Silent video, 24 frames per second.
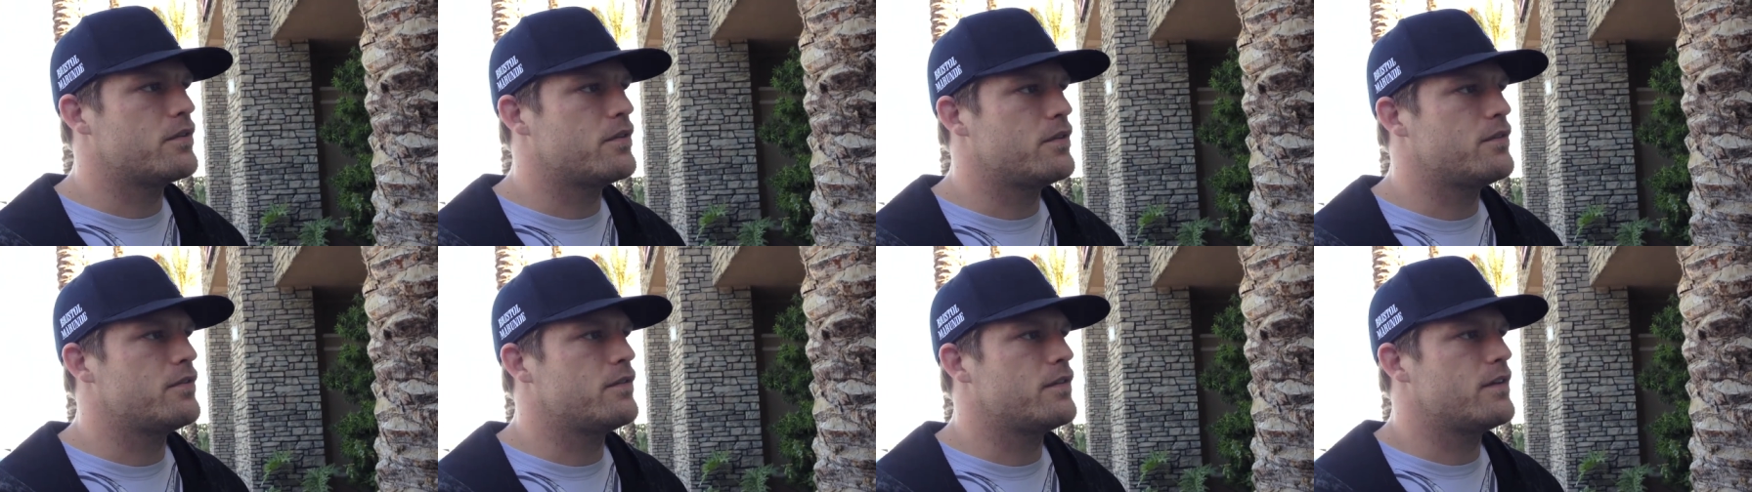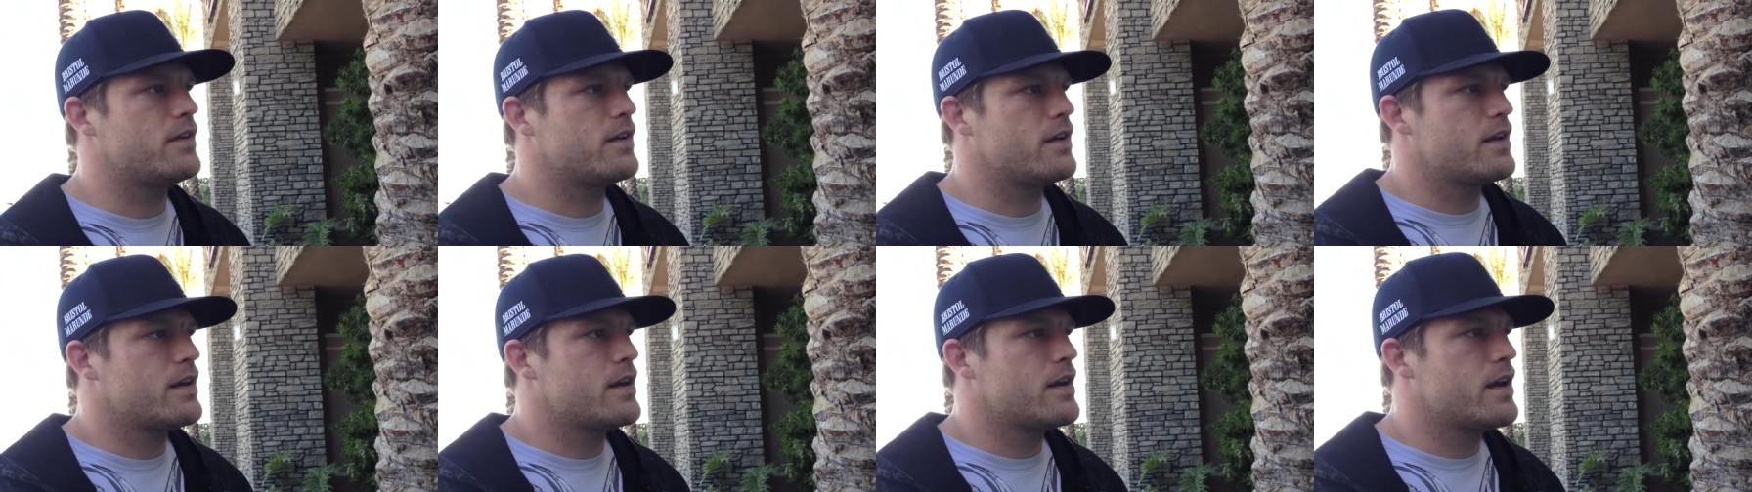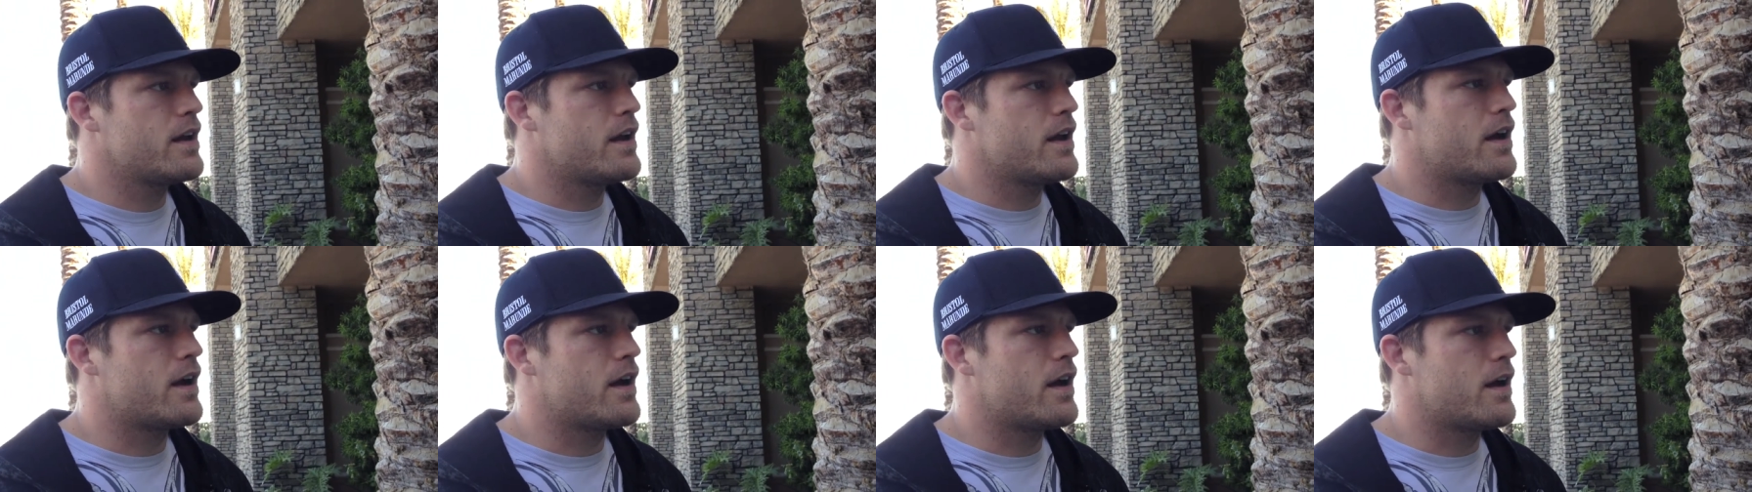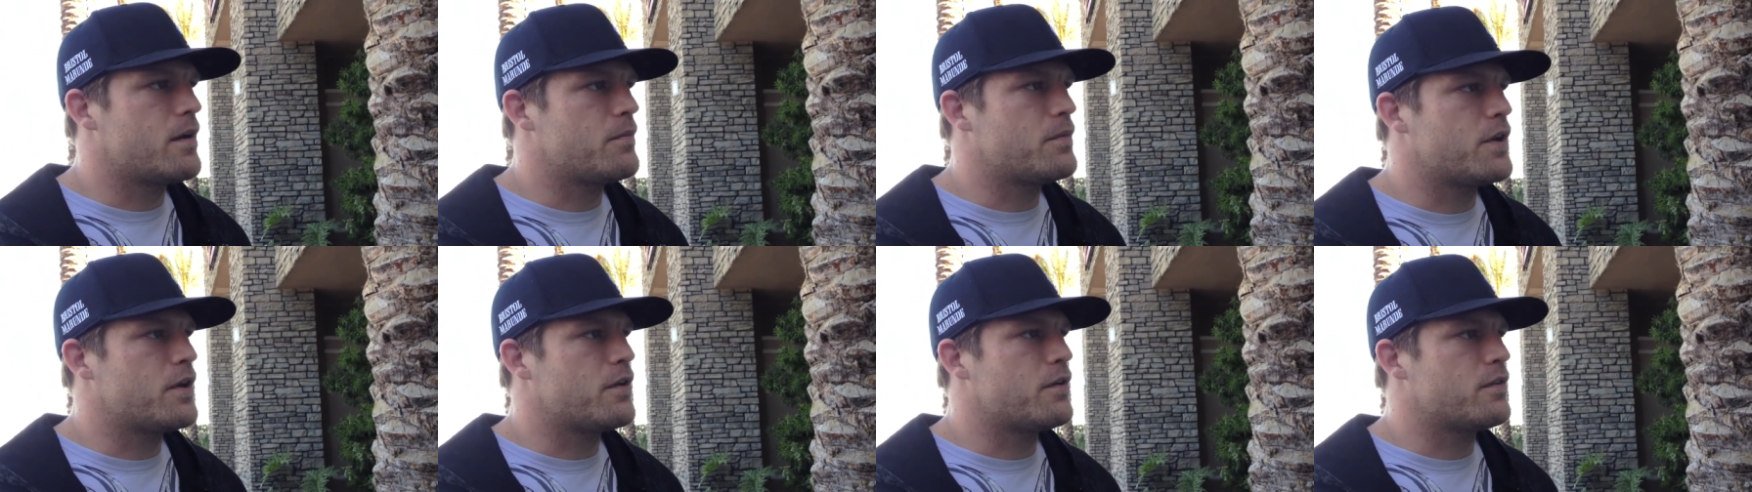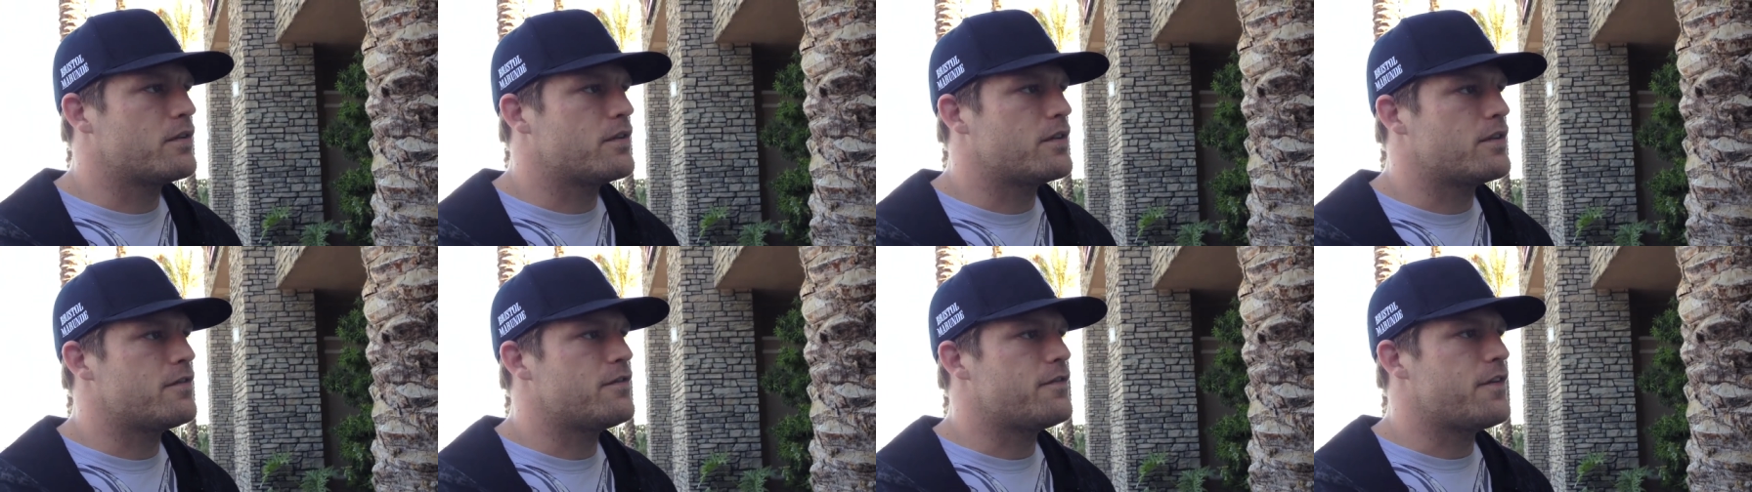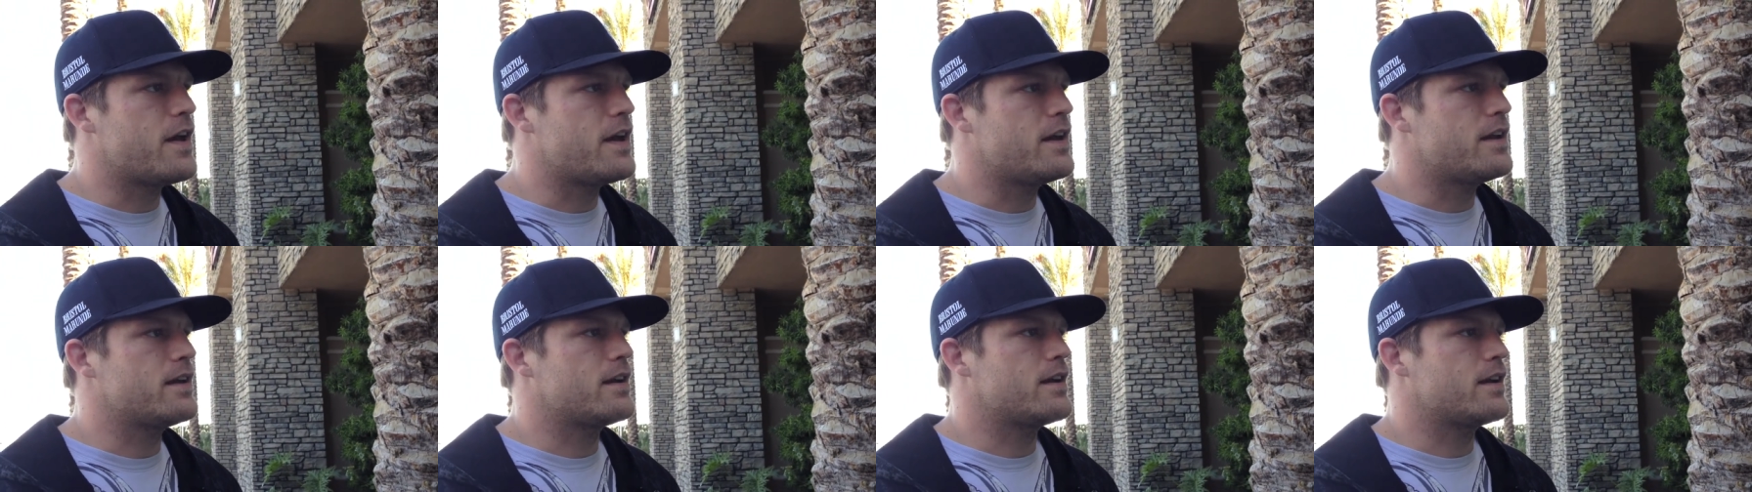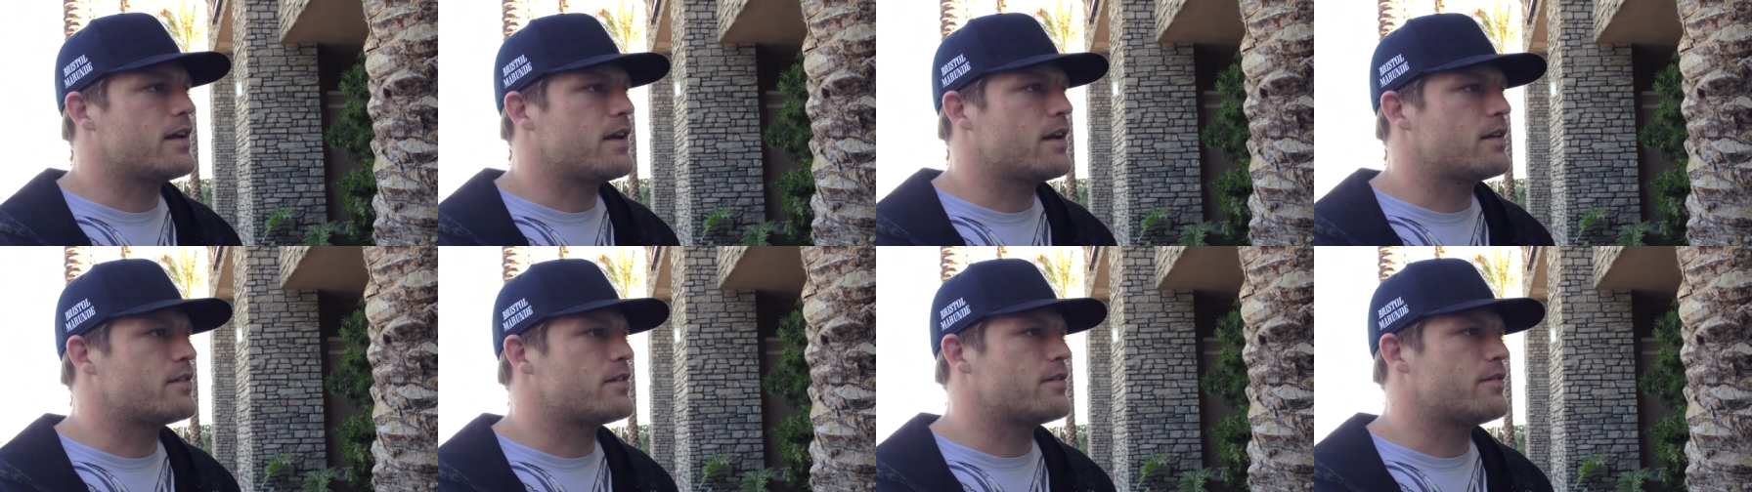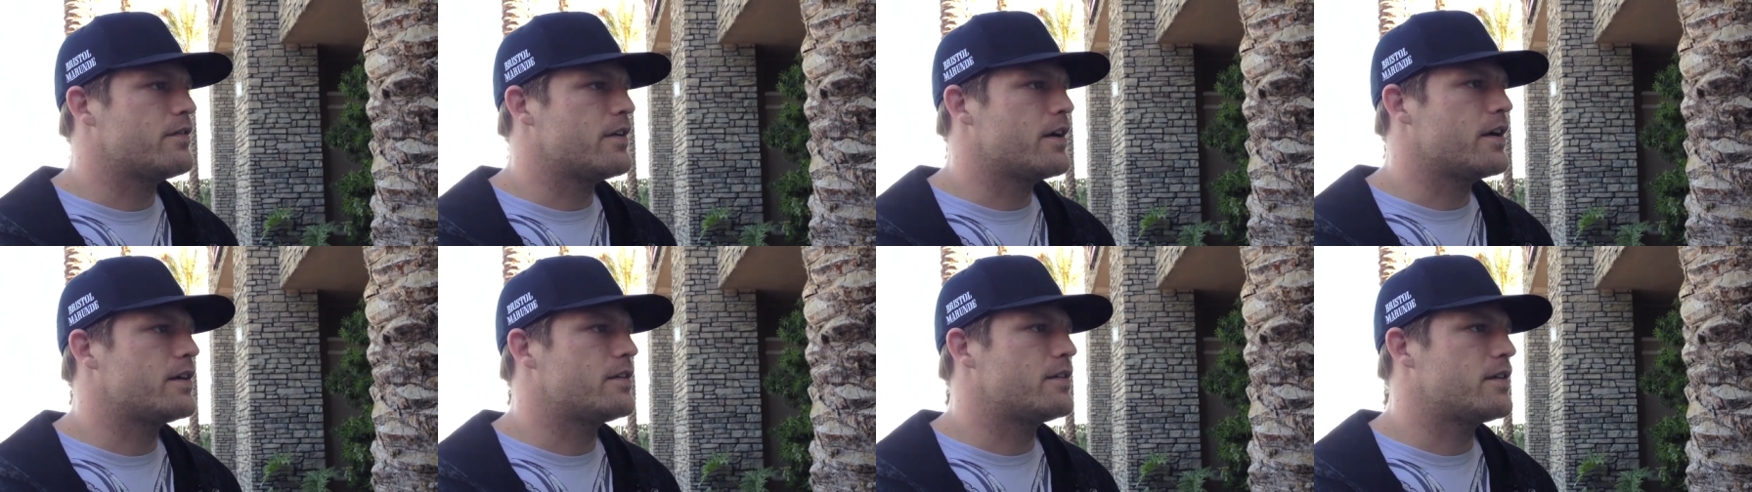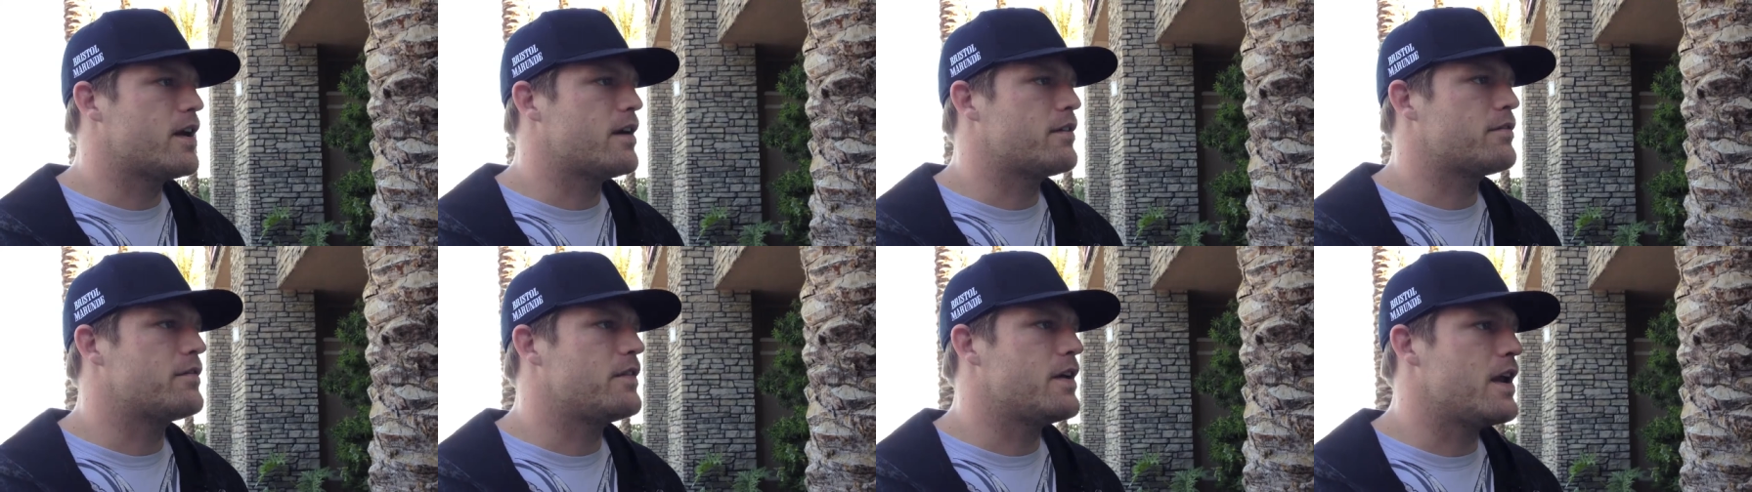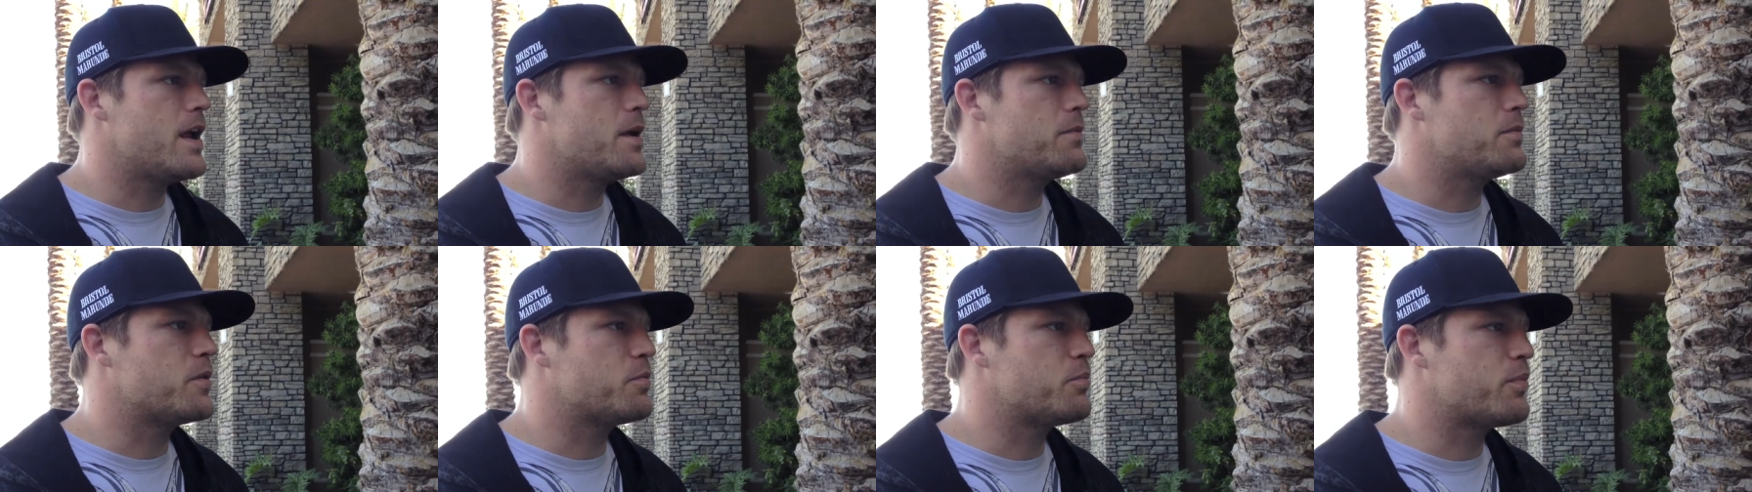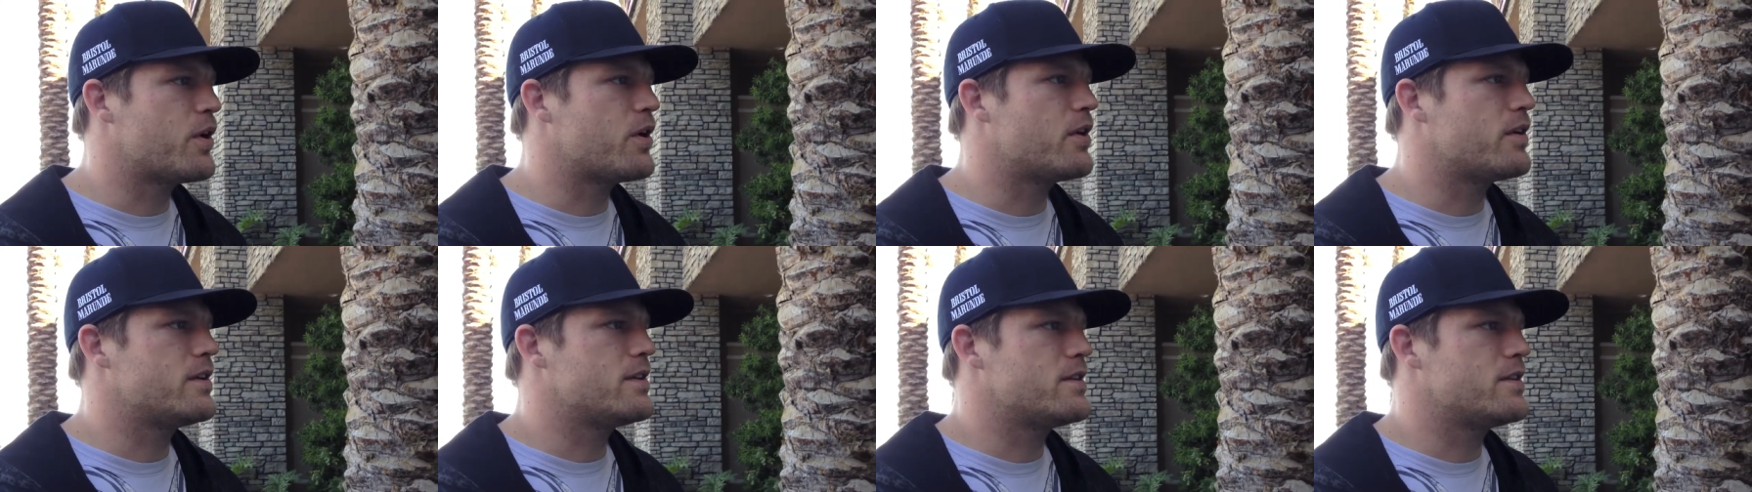to defending against a very tough named opponent.